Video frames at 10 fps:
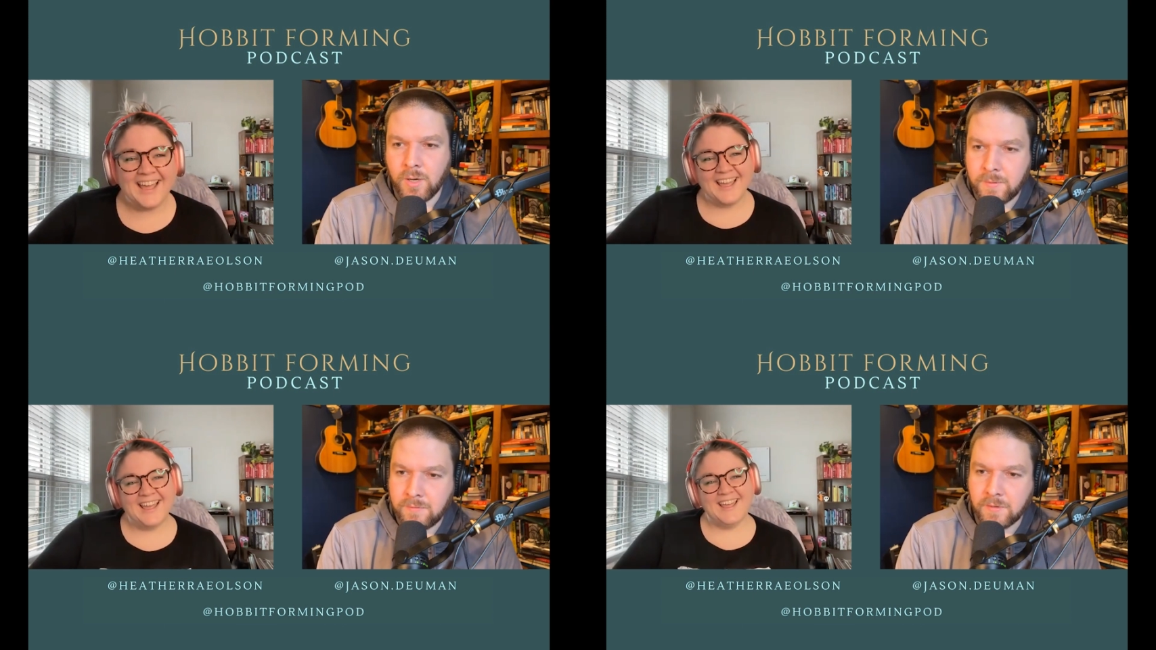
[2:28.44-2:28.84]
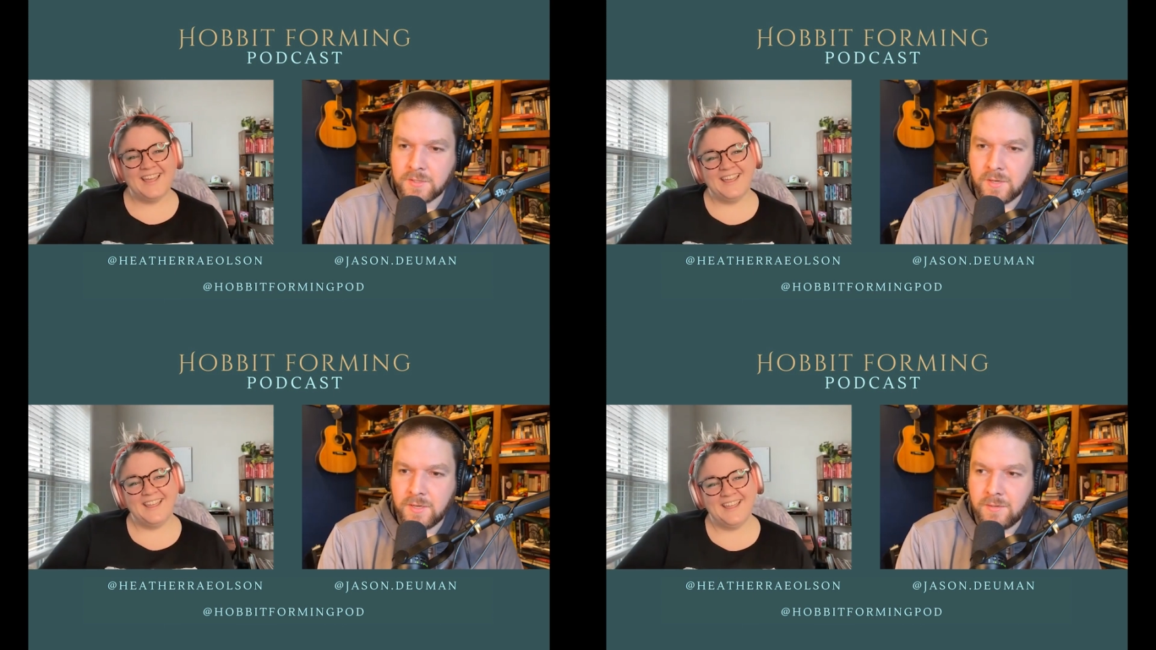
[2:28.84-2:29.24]
Speaker 1: want to be
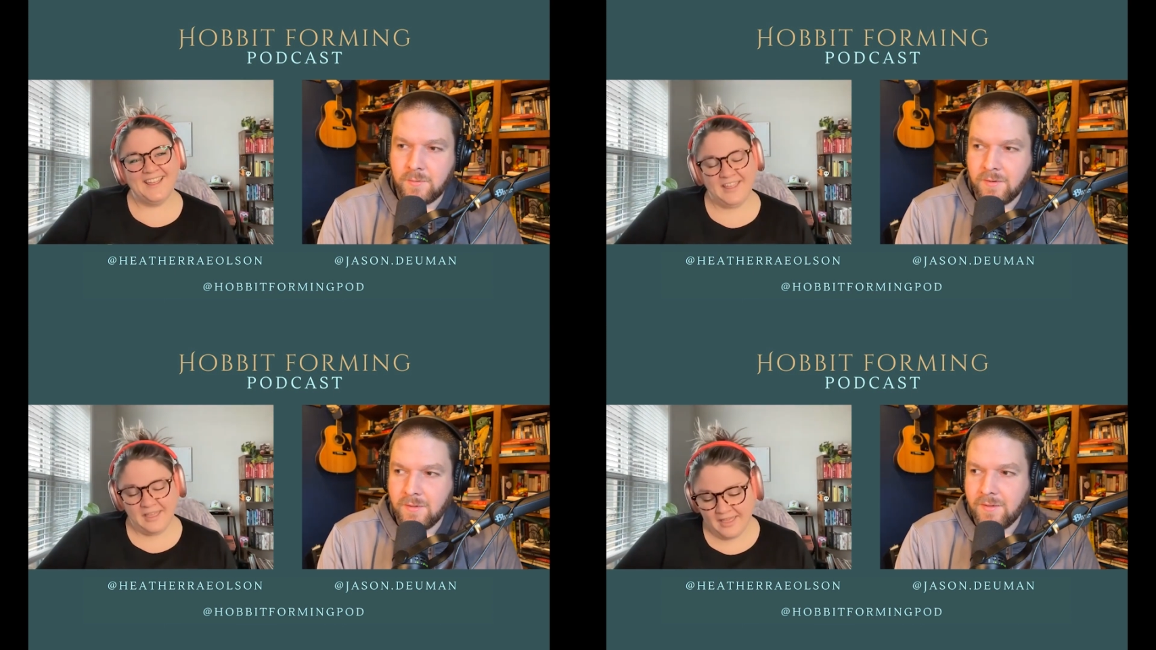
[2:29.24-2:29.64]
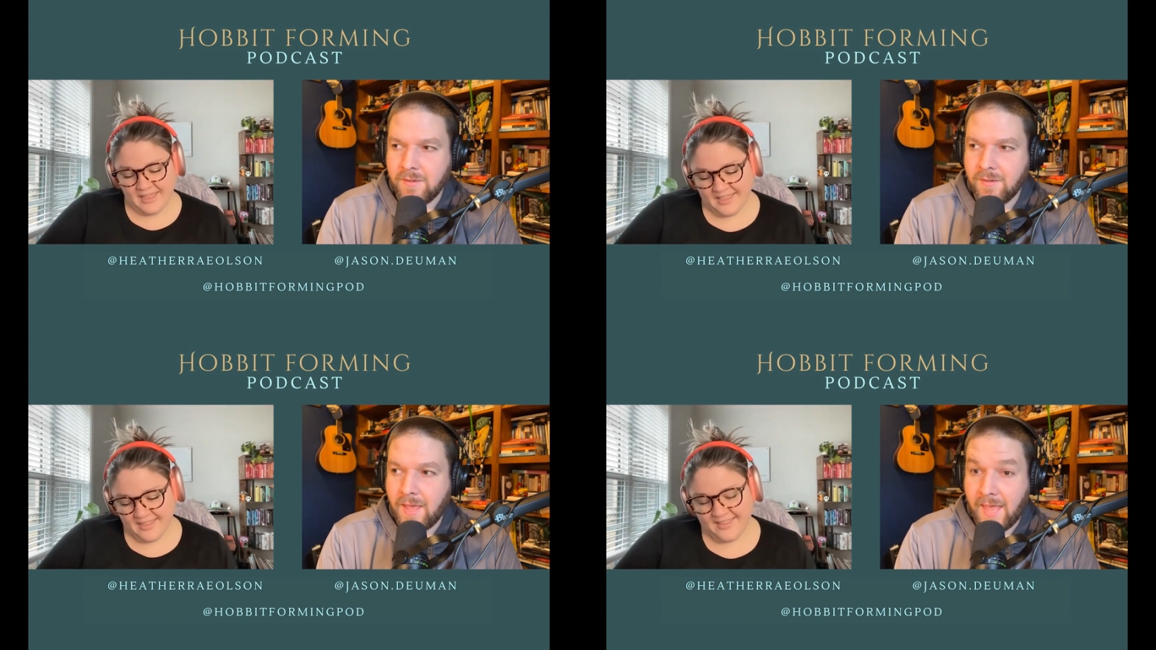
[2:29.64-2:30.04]
frustrated
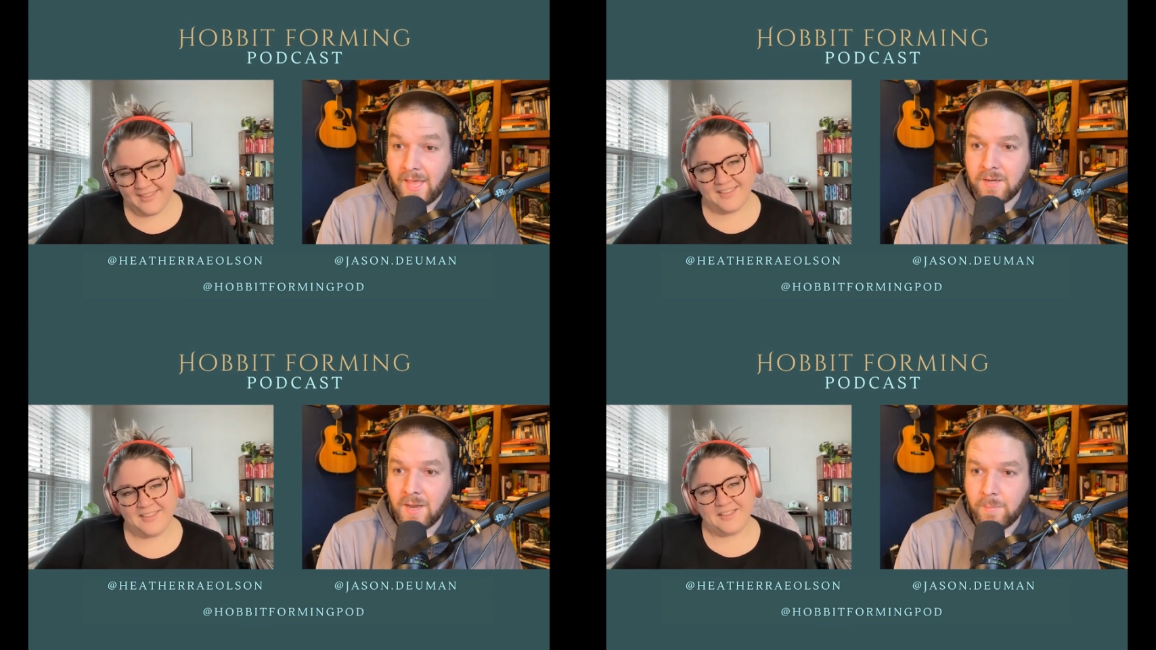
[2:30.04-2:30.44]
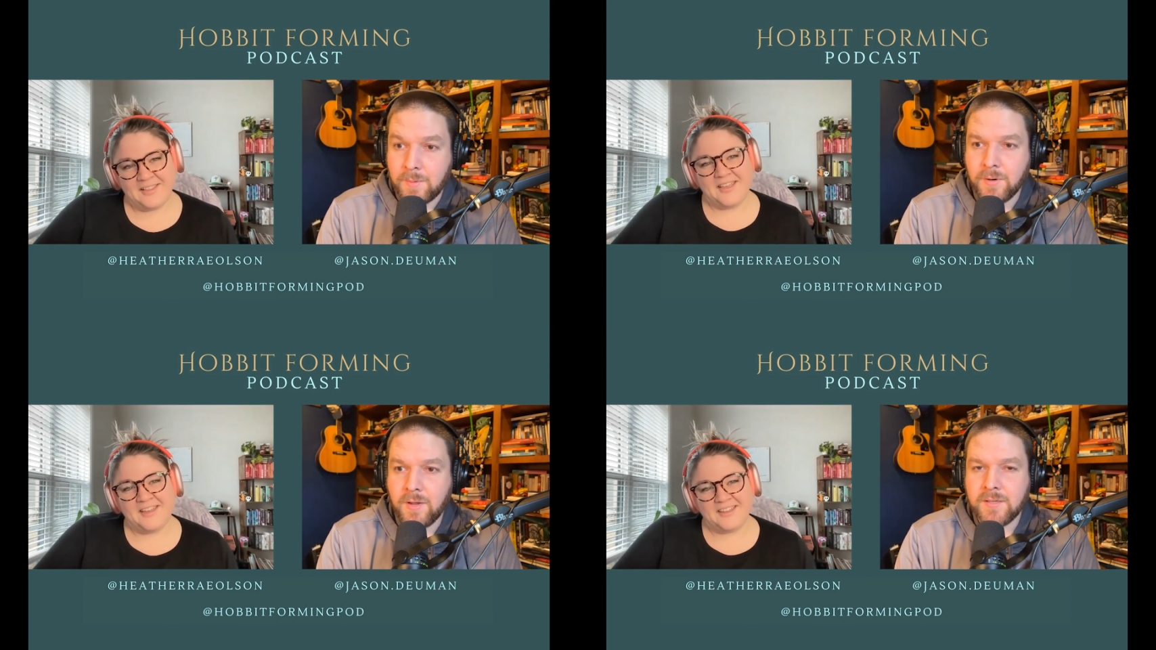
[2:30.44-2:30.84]
and not
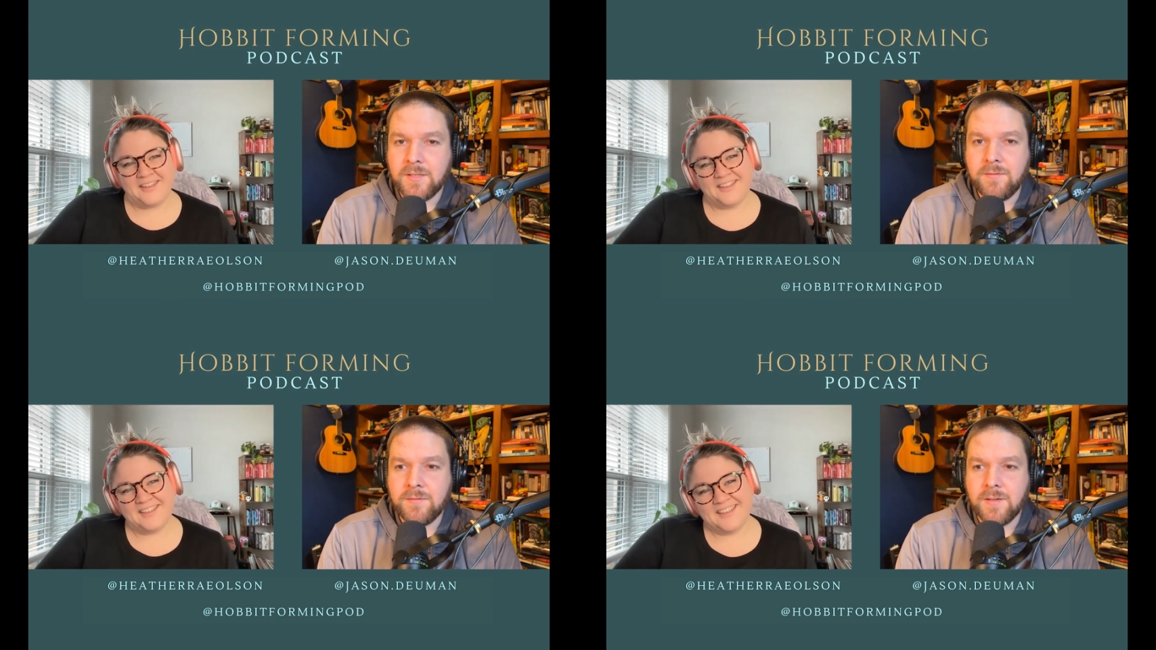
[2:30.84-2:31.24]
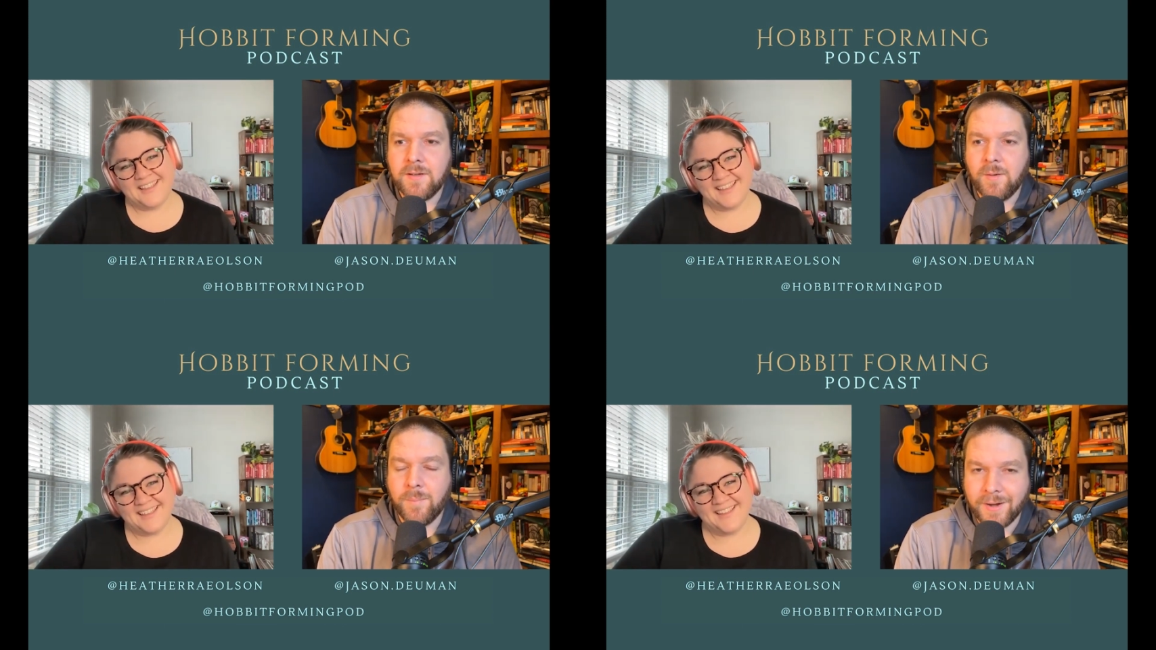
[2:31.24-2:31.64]
be productive?
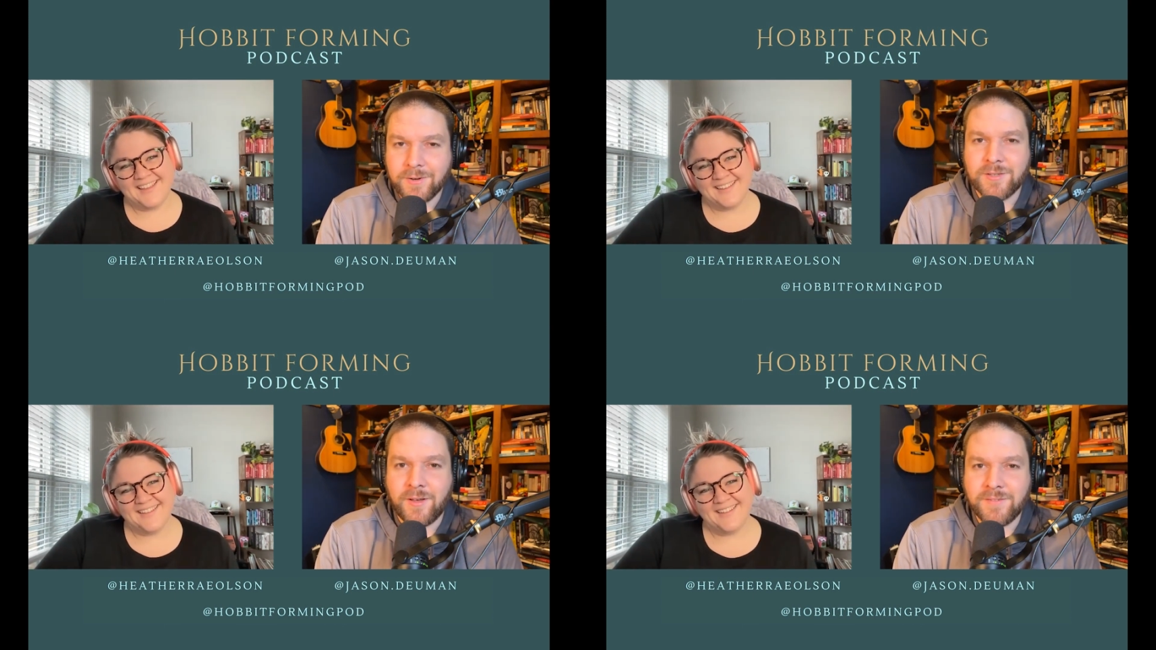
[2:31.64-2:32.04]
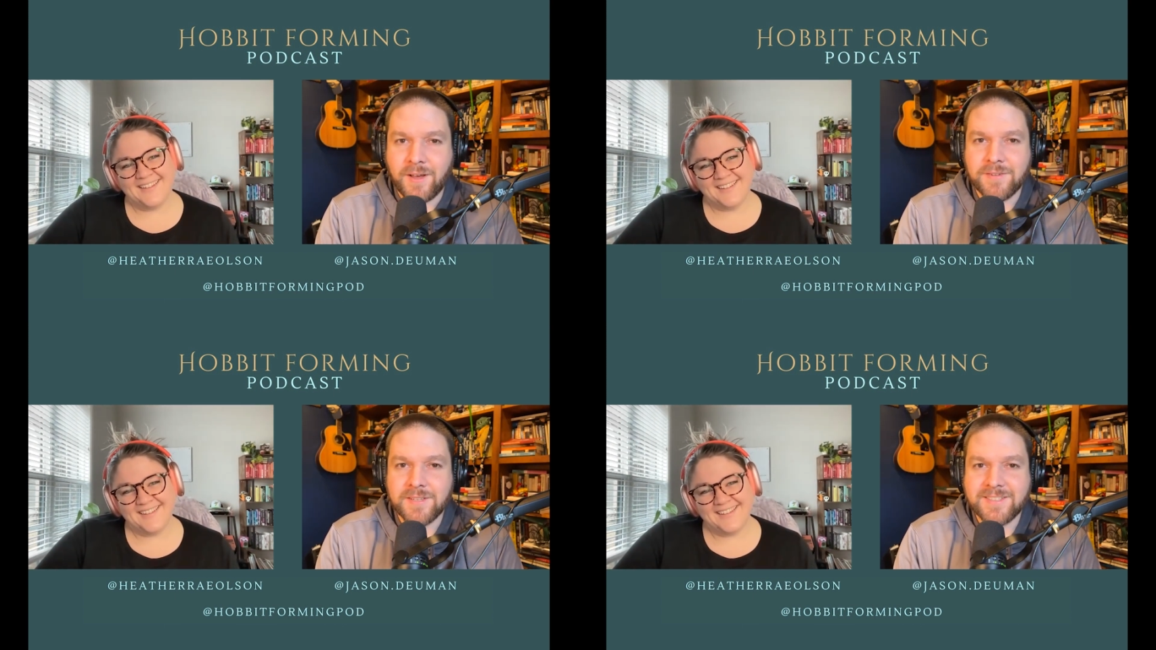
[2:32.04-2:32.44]
Microsoft
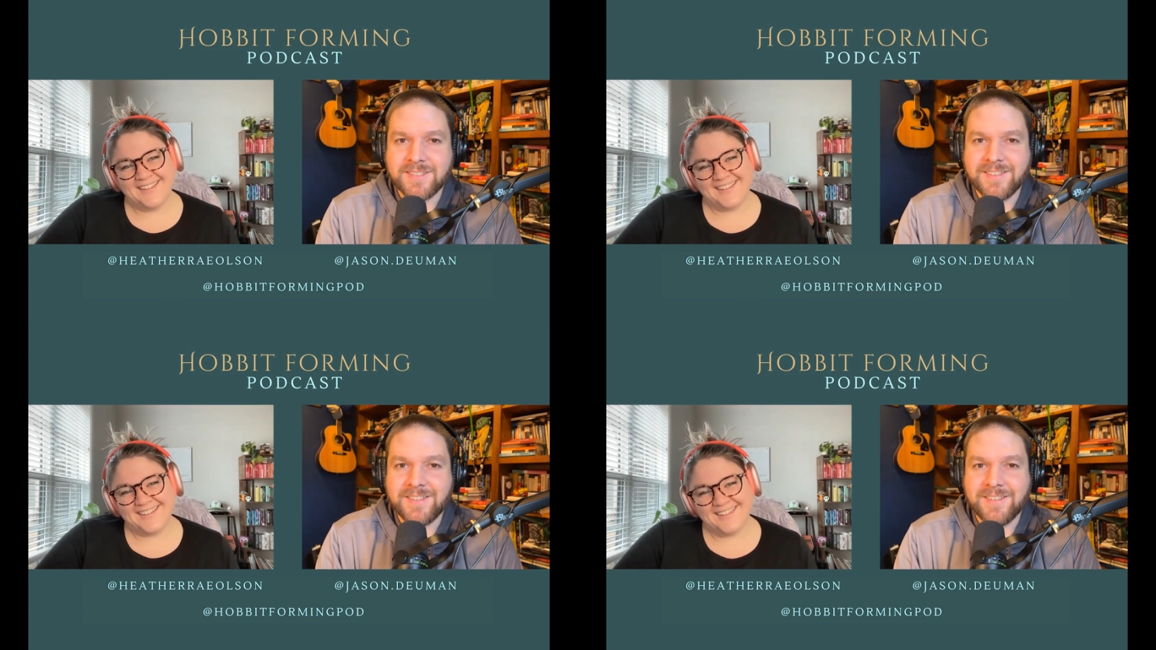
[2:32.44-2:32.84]
Office.